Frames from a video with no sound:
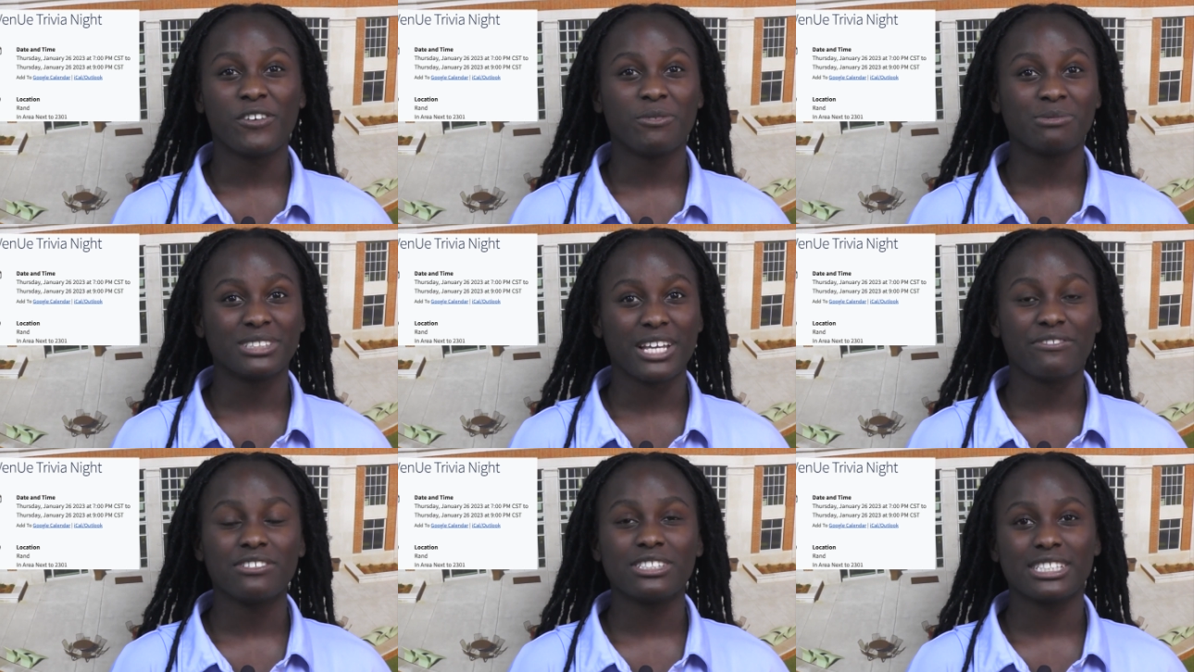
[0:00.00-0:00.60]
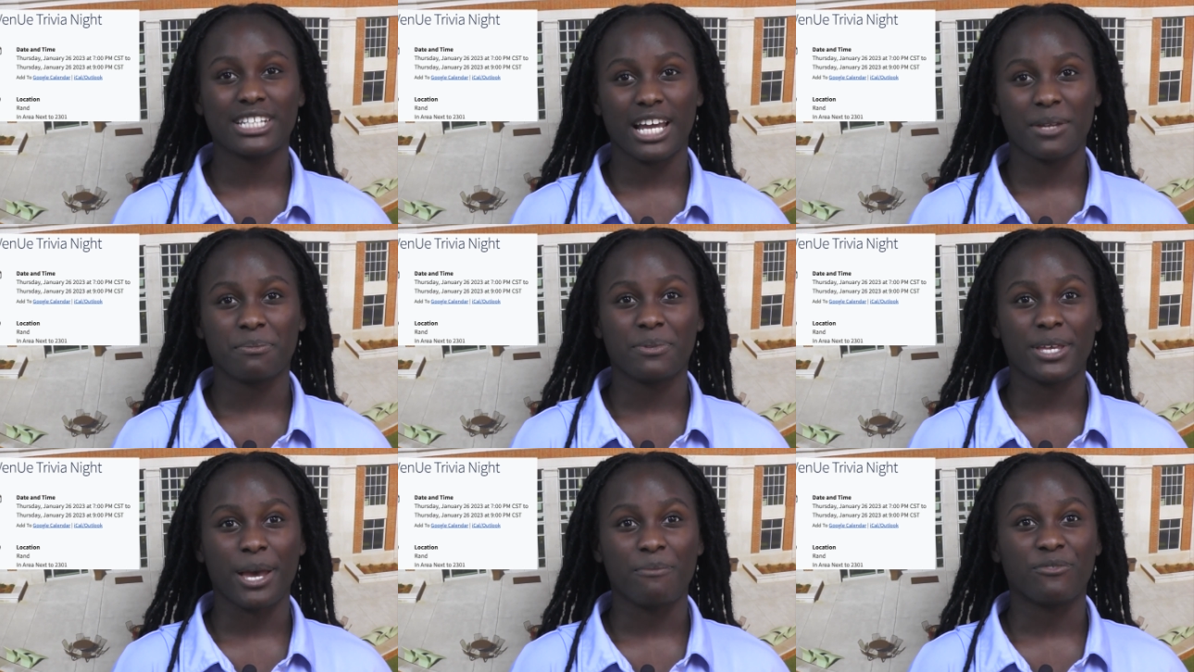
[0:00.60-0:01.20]
from 7 to 9
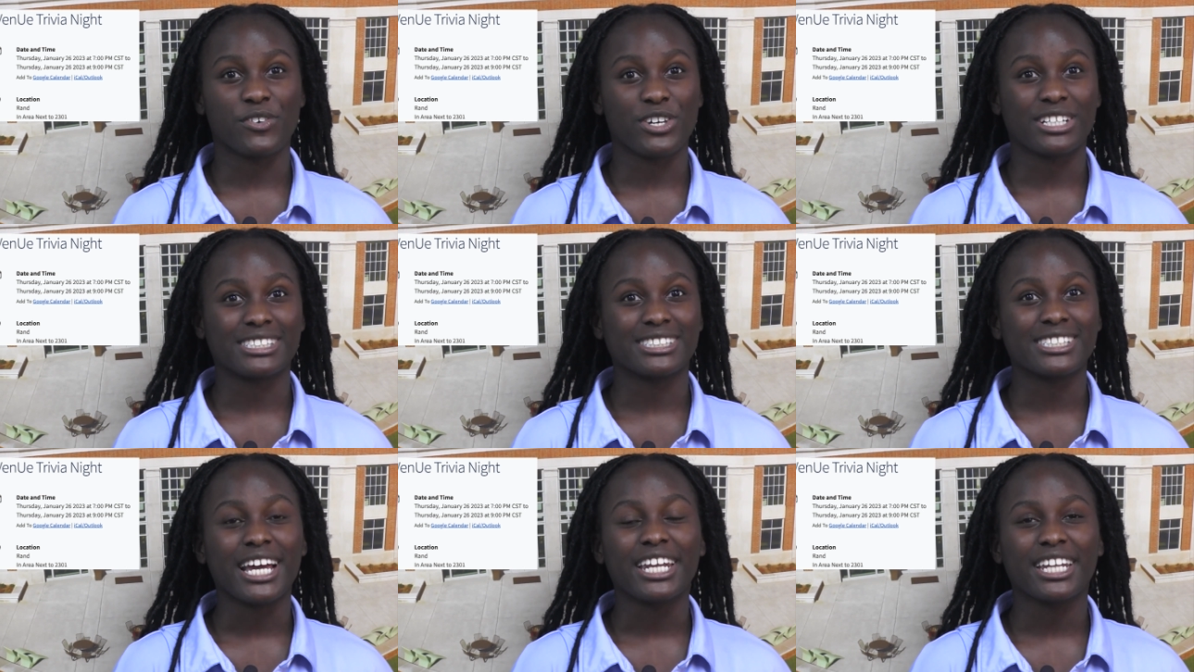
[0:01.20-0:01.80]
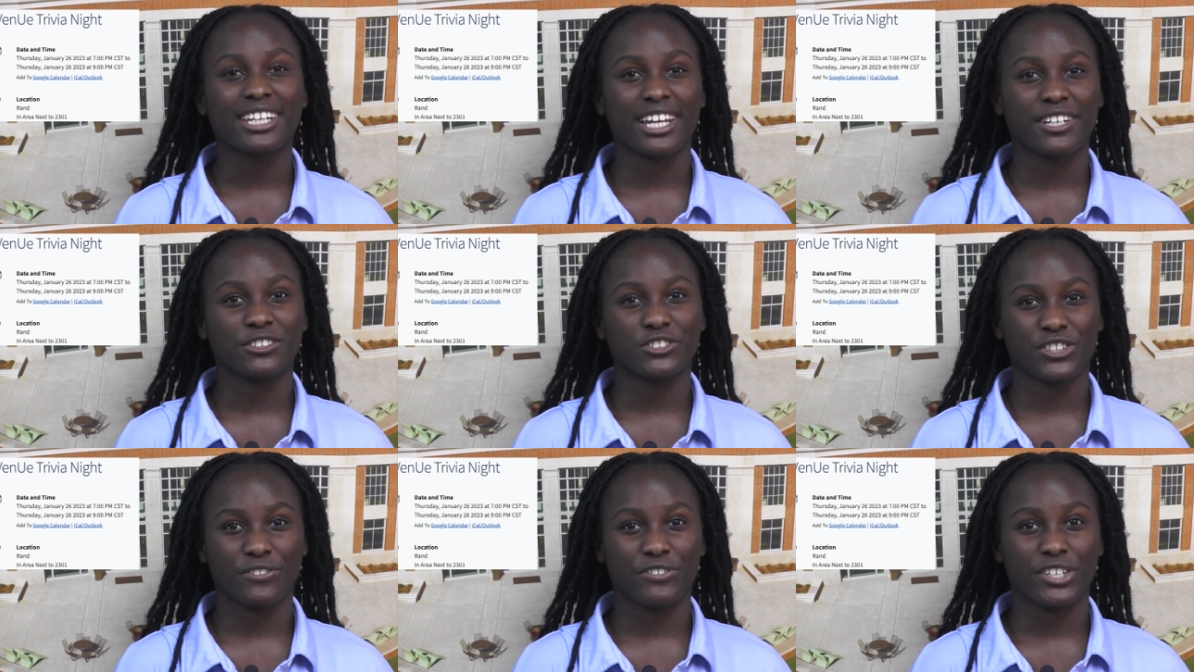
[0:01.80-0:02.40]
p.m. for an exciting night
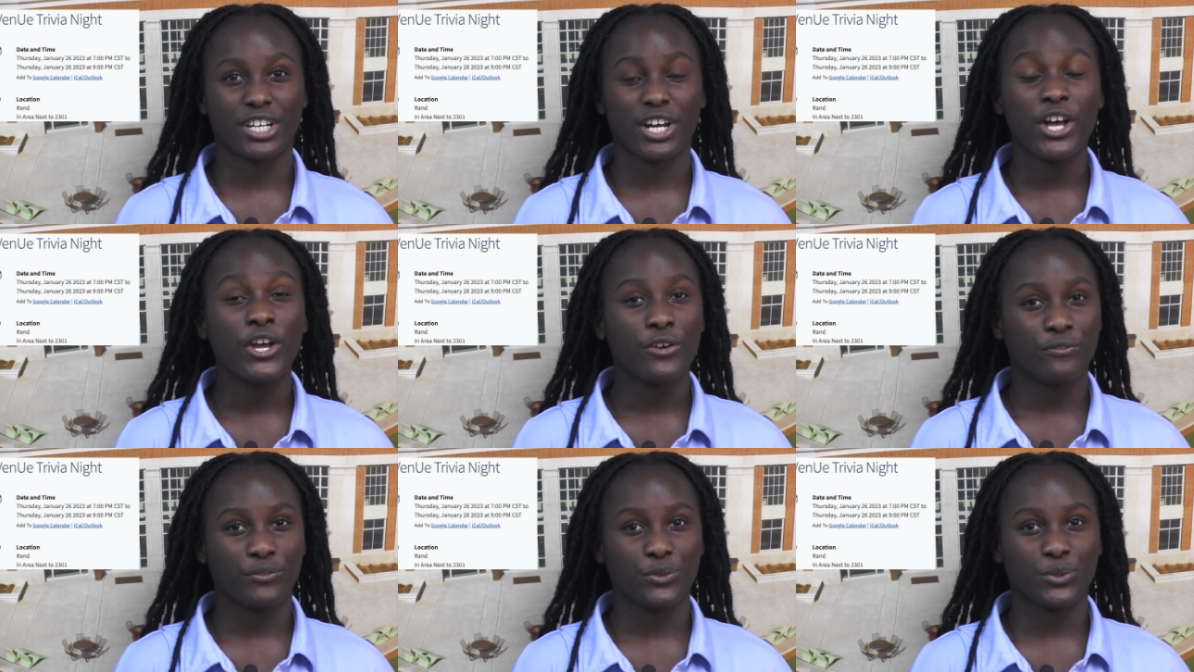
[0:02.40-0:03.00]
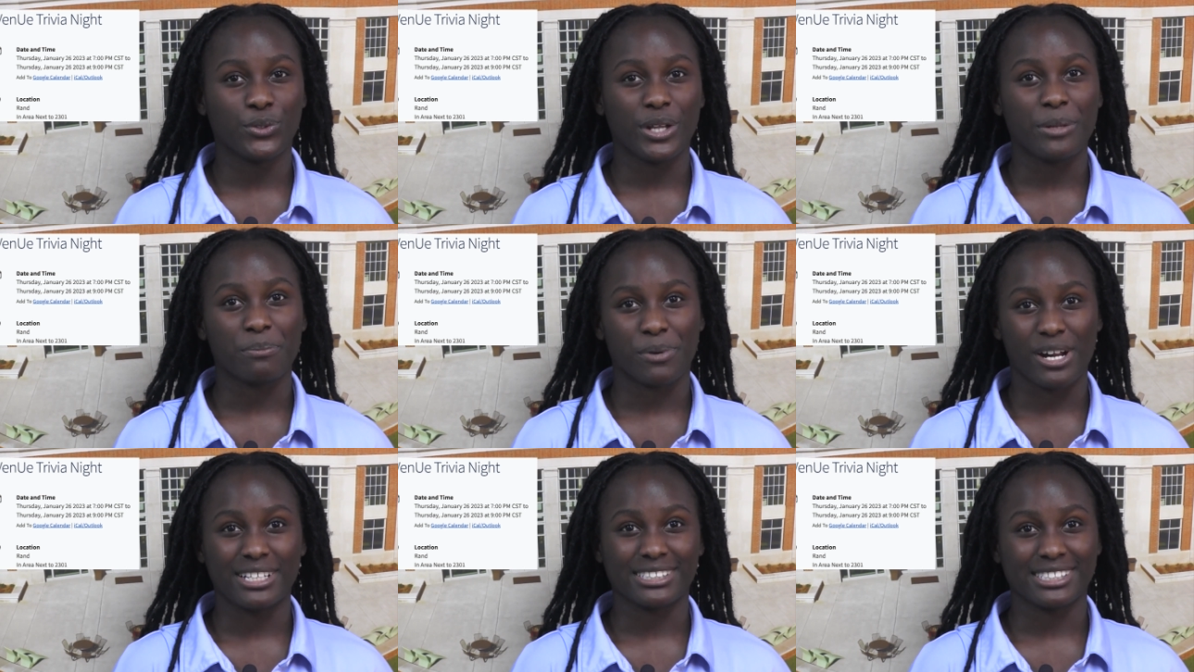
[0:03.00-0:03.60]
of trivia, food, and
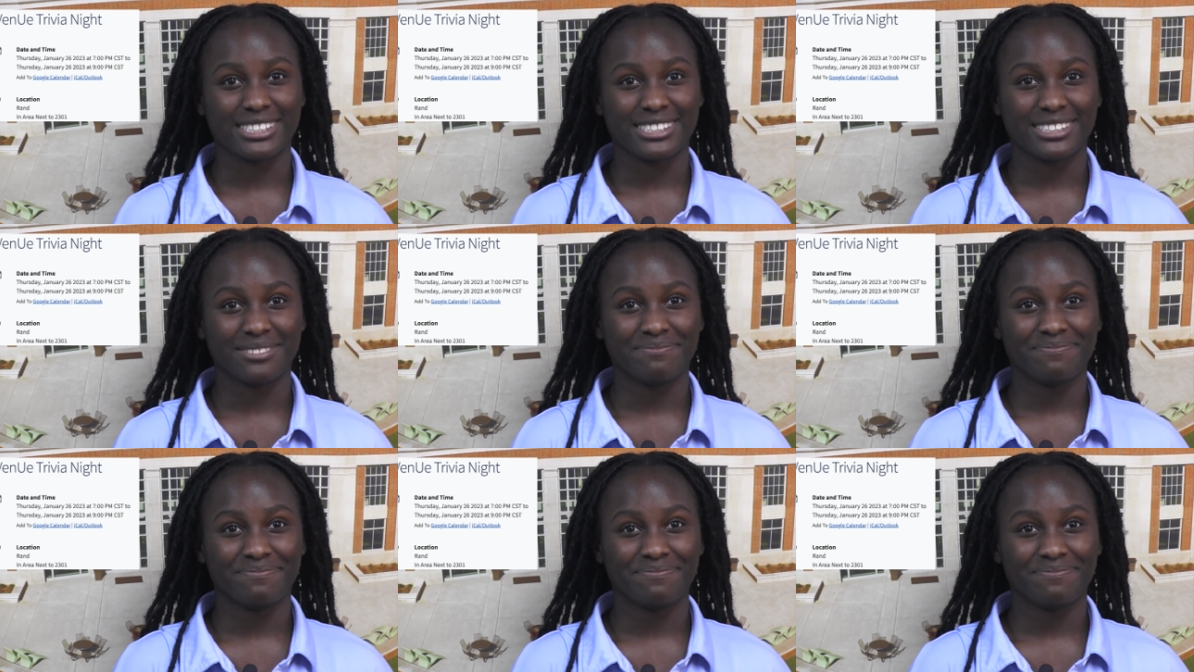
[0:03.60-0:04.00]
prizes.